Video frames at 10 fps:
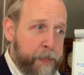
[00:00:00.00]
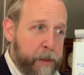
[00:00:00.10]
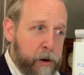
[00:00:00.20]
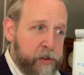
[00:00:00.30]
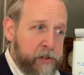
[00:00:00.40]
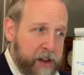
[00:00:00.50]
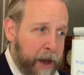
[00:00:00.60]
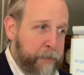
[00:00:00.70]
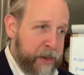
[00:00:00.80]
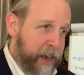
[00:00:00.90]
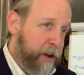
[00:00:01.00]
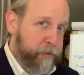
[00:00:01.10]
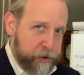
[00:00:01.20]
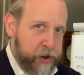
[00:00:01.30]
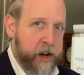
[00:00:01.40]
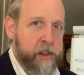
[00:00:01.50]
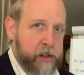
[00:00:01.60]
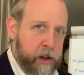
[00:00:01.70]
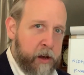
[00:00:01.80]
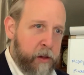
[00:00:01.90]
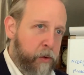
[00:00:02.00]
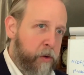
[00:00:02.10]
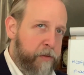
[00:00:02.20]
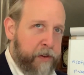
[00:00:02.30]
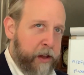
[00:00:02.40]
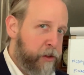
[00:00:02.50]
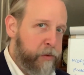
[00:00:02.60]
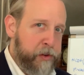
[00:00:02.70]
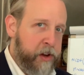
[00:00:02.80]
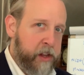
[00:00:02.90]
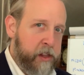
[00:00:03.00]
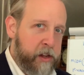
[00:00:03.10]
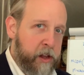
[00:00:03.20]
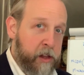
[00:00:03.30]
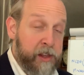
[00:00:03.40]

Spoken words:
are stopping at reject the null or fail to reject the null.